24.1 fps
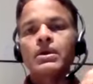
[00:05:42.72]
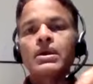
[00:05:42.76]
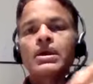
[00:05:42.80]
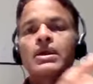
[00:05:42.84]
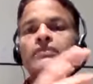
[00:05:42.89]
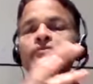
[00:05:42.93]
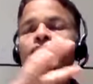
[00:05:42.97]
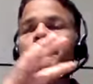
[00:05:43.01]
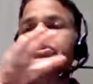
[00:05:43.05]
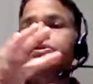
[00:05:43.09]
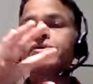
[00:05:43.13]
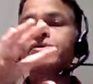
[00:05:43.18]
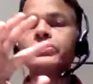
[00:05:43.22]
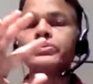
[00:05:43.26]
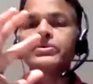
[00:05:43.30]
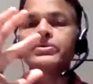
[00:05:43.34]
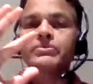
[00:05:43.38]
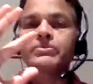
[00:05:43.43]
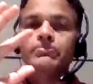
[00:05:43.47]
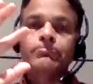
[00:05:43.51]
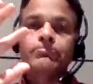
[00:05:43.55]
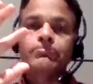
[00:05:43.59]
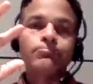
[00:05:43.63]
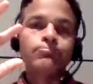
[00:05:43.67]
if
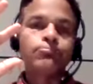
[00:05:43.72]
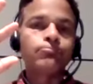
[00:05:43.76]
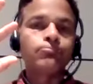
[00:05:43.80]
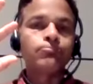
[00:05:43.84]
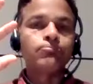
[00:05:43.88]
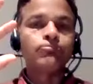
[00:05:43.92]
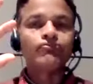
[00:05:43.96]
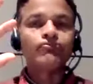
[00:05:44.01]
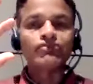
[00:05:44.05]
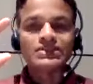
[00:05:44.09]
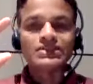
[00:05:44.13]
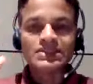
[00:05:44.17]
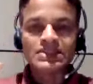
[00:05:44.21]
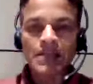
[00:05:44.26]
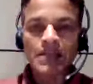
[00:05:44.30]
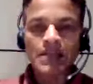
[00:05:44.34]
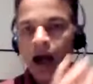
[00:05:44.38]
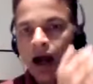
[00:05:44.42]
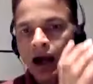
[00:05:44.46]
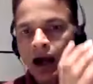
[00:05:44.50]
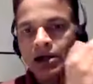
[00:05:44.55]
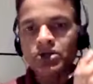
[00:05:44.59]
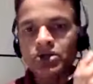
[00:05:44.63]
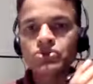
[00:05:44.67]
the
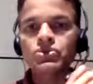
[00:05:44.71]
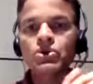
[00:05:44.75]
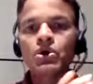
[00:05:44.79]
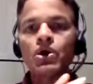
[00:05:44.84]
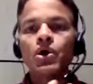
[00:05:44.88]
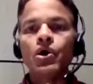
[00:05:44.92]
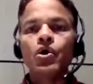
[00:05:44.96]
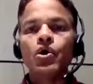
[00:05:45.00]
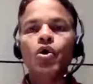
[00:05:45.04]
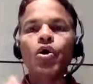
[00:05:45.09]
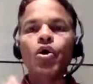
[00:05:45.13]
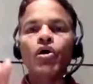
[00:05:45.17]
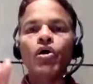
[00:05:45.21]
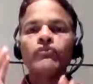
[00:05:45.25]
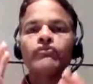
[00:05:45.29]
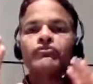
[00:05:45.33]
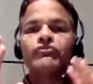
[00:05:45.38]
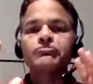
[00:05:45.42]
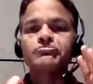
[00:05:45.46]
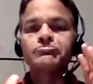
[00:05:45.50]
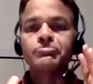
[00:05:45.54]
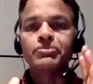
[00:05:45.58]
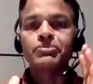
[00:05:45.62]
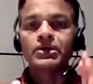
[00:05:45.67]
facade of
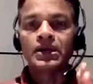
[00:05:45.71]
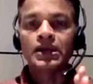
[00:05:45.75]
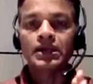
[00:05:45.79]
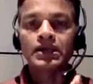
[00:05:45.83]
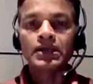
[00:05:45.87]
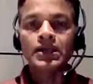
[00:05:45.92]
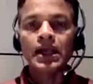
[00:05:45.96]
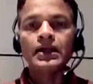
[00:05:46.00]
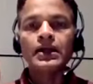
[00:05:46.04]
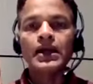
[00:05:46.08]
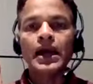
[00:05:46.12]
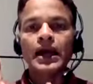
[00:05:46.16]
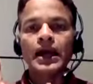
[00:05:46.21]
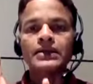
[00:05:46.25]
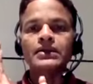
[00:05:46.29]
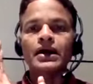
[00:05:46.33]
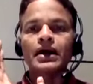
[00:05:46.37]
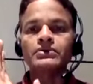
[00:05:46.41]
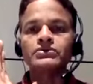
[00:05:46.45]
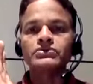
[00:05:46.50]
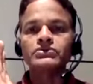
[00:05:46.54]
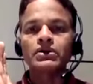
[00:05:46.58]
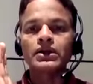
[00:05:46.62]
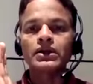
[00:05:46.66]
bringing an
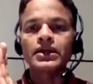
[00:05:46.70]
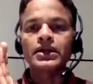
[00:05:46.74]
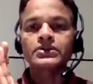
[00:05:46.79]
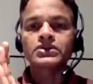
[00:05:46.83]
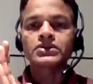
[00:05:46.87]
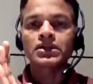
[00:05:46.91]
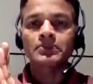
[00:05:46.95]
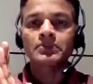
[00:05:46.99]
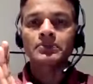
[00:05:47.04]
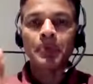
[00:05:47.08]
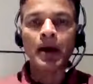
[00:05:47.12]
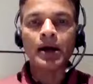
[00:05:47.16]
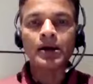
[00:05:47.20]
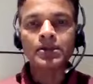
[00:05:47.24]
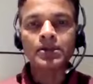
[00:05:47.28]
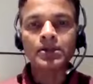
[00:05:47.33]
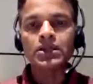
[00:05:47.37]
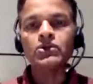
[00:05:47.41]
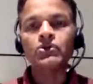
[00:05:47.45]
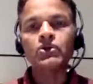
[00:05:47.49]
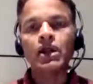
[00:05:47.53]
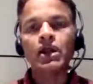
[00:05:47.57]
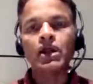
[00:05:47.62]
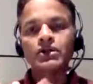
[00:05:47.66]
unrelated
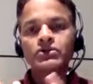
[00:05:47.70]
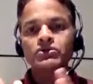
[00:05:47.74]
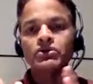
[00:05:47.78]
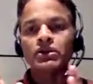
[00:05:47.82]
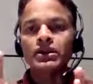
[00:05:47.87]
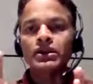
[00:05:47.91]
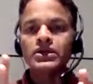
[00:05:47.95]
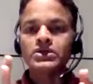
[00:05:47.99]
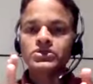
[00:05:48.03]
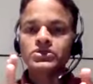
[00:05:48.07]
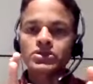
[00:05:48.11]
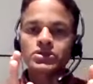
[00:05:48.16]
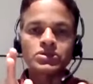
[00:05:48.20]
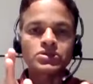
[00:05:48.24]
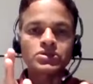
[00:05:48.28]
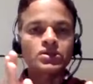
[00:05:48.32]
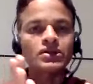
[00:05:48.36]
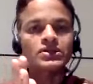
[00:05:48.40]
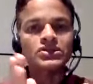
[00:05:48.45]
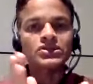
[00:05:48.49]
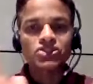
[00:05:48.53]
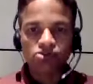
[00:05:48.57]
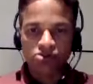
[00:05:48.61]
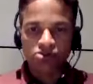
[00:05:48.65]
party or unrelated
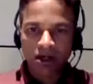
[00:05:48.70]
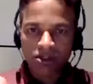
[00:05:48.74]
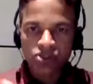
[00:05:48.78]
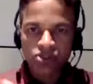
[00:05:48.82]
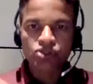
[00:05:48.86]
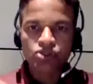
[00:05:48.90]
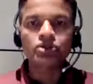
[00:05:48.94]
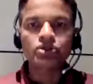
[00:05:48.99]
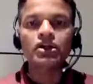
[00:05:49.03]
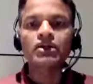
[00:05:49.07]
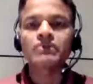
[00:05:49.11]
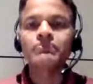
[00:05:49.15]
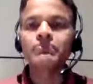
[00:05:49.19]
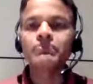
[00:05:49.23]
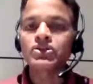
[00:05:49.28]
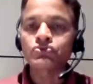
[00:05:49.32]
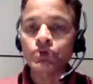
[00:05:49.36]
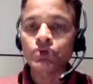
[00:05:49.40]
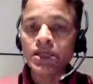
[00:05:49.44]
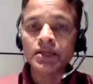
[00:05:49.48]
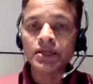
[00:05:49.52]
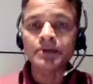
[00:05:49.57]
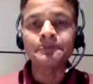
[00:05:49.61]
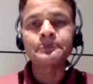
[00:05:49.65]
structure in
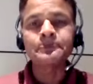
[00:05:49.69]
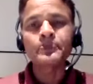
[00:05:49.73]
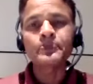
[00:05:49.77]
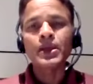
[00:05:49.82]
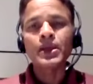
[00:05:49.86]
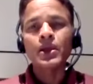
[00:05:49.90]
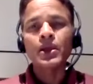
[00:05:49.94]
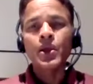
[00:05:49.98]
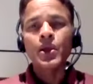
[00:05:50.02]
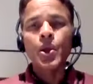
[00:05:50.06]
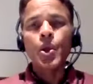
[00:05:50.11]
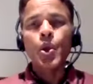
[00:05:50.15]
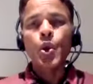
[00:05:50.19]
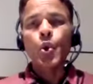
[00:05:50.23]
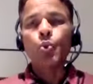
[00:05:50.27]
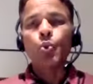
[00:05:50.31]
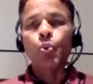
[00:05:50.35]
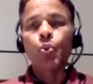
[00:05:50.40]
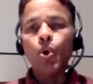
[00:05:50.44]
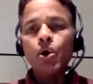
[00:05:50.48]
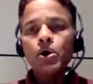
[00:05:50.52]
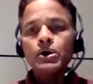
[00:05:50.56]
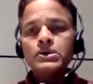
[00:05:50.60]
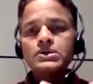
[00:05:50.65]
between
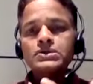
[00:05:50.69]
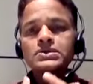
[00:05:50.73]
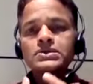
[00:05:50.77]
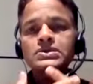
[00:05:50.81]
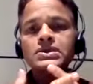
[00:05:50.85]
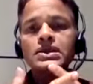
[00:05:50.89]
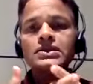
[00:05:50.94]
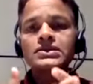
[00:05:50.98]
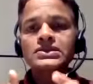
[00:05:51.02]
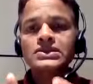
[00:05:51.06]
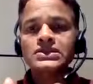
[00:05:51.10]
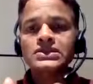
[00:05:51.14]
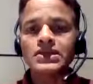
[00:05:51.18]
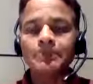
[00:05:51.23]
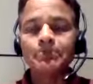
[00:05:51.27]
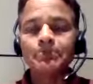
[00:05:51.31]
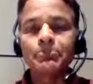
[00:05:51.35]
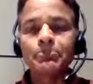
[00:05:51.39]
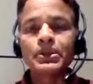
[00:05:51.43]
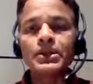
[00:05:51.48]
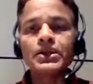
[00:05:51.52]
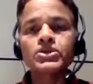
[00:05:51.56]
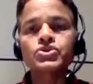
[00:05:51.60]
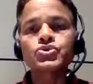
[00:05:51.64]
was
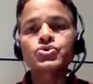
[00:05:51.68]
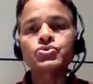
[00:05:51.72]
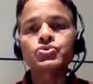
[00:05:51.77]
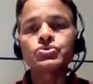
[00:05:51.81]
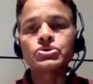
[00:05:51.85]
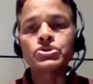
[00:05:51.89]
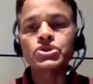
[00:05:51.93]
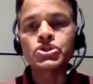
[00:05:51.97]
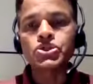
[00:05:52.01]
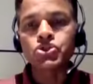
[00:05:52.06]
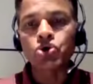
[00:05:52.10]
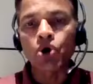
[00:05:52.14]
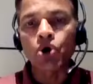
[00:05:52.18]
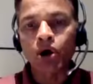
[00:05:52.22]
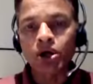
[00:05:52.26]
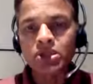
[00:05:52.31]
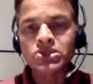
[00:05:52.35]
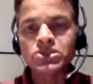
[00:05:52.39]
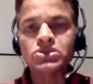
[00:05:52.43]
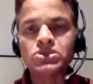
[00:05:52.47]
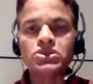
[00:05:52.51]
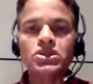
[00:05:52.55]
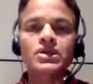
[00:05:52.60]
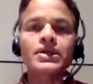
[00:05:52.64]
simply to
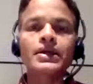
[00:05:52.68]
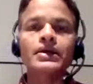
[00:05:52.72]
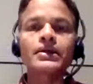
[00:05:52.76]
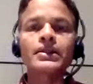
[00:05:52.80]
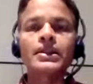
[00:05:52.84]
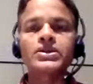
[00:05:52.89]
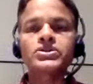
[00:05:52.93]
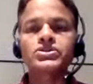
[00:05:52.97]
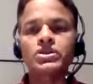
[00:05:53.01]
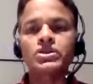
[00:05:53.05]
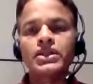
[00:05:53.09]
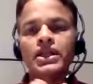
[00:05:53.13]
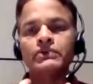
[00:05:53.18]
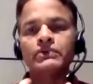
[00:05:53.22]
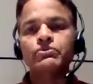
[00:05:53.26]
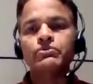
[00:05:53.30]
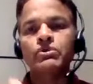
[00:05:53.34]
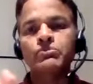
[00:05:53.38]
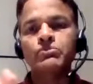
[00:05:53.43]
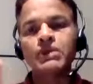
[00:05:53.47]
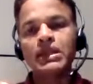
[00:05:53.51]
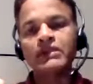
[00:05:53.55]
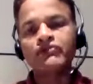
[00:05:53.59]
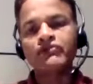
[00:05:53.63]
dodge the regulation, that
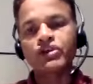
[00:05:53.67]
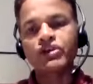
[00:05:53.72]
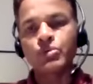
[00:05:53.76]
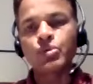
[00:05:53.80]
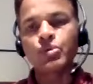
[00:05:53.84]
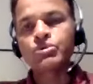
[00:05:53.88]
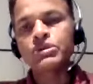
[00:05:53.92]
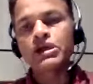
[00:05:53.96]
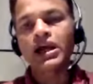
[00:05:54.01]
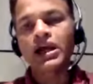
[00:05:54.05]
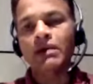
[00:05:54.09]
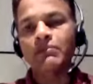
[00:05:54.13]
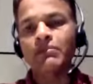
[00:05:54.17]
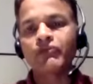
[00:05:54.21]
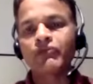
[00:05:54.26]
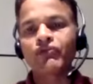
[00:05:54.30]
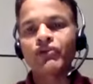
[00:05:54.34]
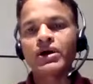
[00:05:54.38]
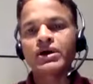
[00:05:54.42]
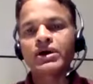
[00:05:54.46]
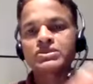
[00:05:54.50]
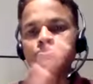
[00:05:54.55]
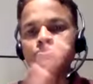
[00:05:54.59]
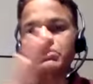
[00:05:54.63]
would mean if you remove the
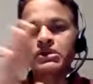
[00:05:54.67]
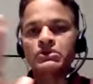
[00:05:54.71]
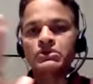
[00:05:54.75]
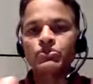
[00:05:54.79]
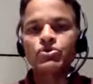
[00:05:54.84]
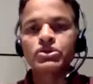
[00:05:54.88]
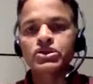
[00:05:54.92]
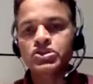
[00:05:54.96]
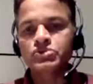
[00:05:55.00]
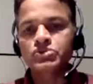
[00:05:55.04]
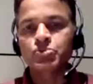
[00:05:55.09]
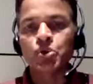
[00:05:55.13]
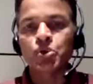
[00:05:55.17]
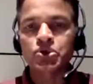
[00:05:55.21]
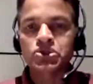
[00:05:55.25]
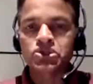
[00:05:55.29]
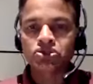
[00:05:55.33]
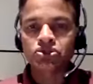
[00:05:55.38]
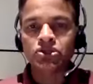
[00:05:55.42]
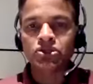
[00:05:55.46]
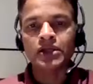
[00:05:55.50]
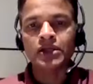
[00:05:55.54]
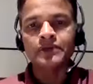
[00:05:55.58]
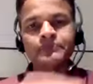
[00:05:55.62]
camouflage, we remove the smoke
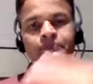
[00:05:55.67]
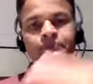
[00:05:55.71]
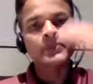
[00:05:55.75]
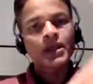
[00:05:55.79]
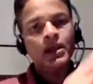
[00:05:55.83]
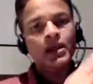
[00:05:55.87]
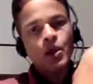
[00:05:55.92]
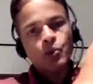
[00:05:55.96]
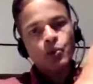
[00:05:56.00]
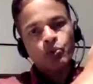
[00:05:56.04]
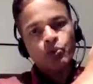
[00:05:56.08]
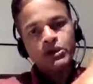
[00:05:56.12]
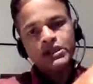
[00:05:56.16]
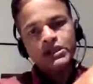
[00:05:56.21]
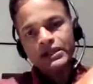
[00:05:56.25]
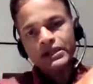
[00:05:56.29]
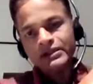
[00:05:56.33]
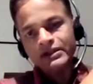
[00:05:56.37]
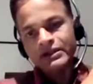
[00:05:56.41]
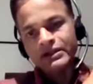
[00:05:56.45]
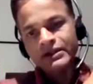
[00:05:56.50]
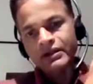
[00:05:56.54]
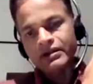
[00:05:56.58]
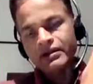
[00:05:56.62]
screen, one
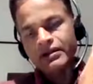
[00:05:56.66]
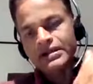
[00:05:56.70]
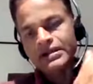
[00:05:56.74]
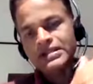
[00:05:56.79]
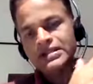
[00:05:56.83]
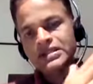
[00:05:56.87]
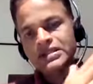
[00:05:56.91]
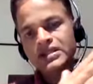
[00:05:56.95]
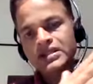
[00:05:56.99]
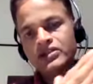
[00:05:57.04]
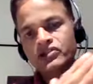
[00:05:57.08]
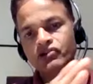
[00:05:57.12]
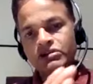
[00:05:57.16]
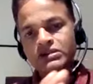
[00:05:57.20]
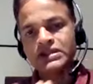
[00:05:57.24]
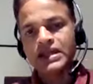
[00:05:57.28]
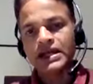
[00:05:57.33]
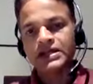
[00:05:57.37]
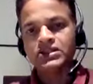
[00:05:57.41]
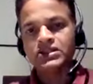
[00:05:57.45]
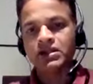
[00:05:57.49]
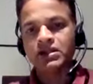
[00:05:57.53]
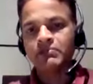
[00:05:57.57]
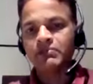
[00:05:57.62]
can clearly see a
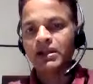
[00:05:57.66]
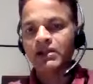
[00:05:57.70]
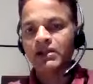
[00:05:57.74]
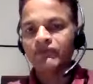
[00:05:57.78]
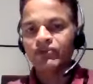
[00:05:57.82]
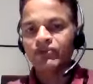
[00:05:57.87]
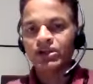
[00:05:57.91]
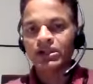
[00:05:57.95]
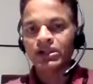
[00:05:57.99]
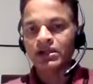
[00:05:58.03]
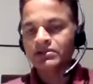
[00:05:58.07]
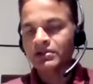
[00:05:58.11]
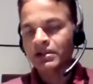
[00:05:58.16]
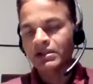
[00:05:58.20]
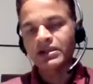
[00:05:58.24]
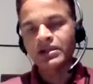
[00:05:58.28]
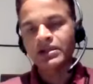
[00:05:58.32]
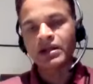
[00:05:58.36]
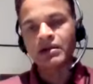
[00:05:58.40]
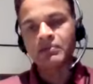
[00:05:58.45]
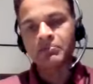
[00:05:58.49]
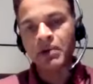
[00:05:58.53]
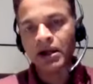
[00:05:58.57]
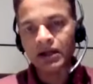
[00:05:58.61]
transaction benefiting a
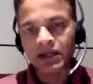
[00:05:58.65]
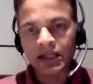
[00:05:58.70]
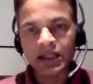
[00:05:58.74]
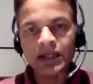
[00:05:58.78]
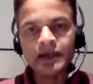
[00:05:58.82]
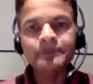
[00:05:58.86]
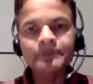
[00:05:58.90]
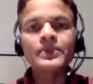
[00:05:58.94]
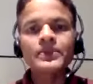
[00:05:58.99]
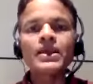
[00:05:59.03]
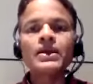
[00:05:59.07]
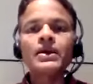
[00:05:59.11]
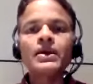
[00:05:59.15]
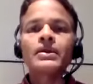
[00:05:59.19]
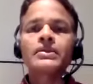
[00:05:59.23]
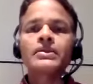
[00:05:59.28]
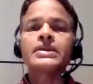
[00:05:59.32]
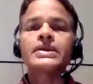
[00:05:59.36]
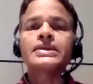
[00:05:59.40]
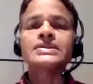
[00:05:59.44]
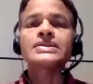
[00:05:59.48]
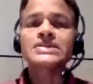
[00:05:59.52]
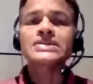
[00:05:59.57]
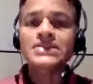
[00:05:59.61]
related party,
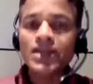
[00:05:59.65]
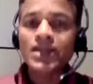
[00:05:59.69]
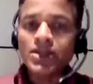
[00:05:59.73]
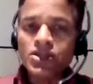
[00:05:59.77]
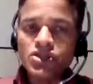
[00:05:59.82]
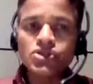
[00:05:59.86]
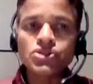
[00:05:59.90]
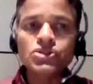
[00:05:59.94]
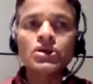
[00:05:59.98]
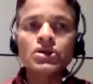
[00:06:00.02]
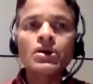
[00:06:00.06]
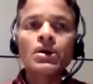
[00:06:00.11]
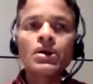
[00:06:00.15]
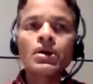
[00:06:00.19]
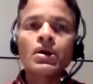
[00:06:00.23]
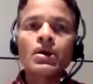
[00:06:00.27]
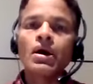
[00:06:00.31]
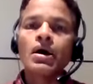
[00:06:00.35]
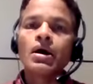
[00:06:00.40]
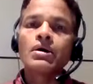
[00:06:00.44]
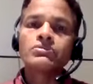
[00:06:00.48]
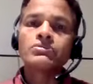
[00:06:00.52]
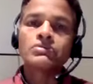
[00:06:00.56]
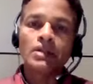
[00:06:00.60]
then such
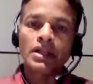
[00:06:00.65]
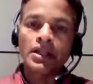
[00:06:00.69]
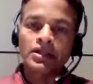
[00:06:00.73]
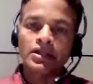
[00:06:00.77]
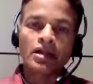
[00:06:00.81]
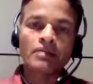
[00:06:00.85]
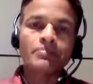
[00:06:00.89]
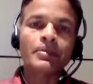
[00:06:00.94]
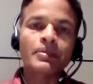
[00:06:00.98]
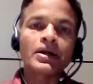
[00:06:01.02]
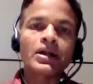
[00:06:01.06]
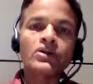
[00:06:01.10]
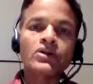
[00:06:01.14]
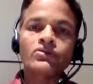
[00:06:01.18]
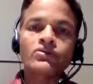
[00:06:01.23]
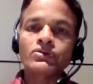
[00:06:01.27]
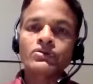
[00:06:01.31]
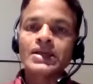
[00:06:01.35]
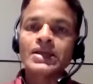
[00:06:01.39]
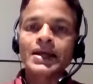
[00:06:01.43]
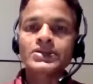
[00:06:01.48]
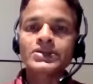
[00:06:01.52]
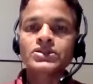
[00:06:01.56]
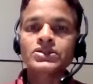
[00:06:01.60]
related party
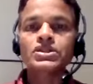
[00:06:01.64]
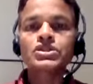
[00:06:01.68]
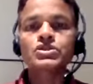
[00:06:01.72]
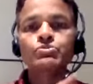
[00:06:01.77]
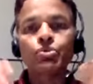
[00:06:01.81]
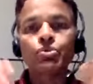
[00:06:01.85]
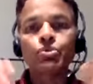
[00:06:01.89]
transactions